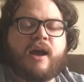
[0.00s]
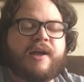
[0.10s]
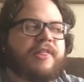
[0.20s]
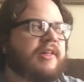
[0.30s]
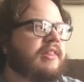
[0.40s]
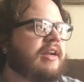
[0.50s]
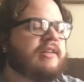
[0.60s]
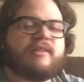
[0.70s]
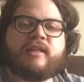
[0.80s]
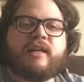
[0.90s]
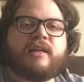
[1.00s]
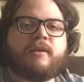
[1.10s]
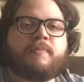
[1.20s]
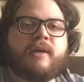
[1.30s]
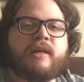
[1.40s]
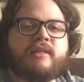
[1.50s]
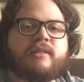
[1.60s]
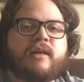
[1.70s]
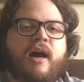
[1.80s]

I think that is needed because